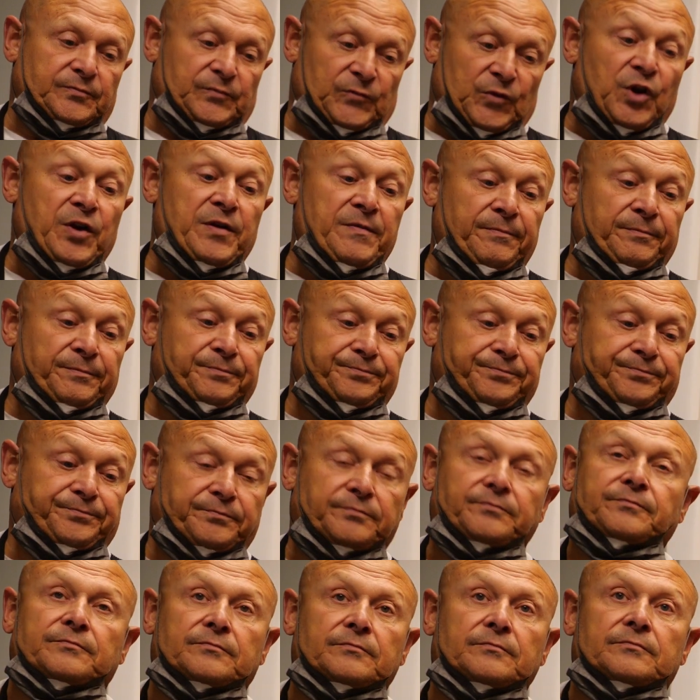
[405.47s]
Okay.
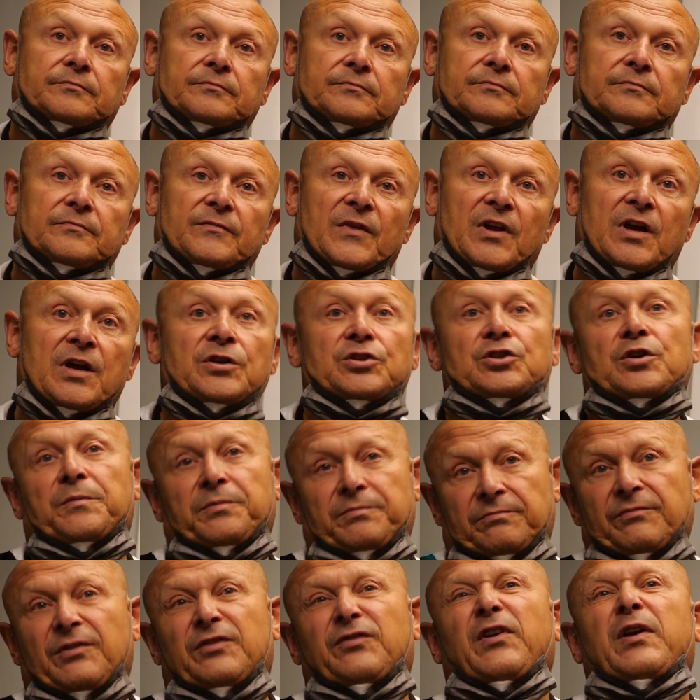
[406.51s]
So
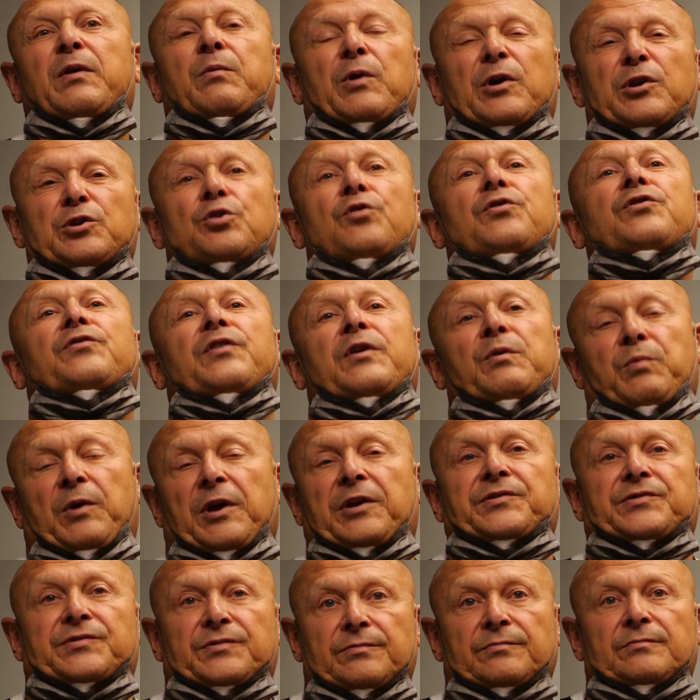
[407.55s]
3 weeks, 2 3
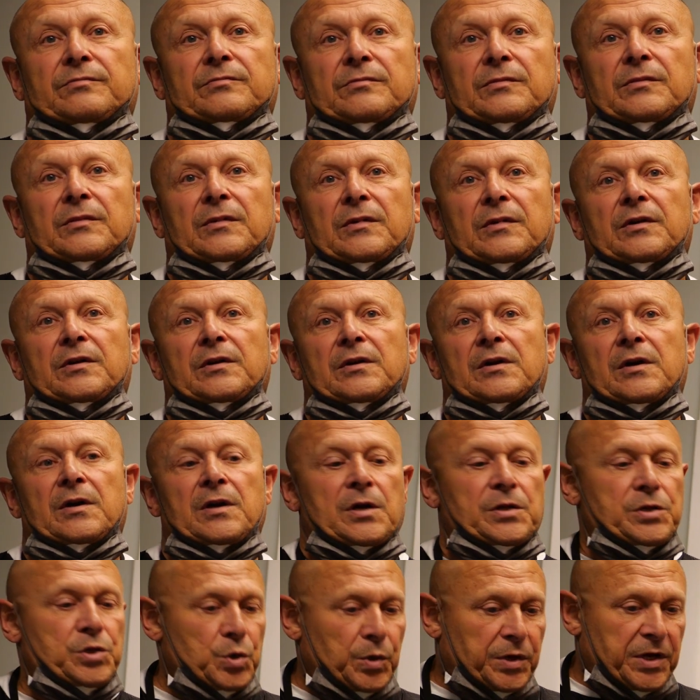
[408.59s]
weeks.
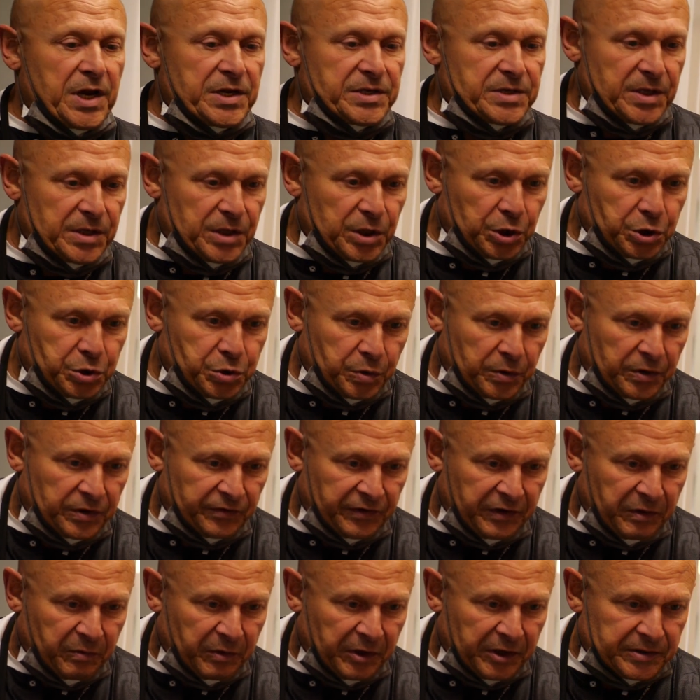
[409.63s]
In your case, I think it took
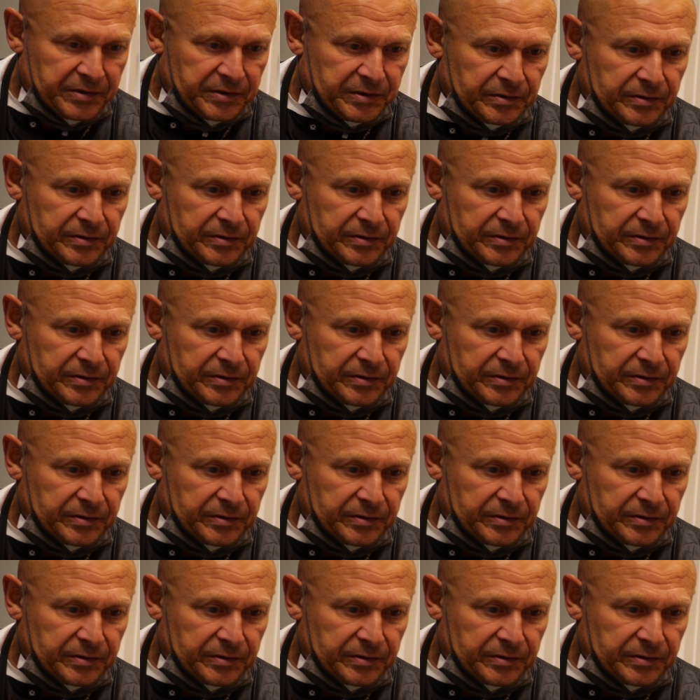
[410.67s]
3 weeks.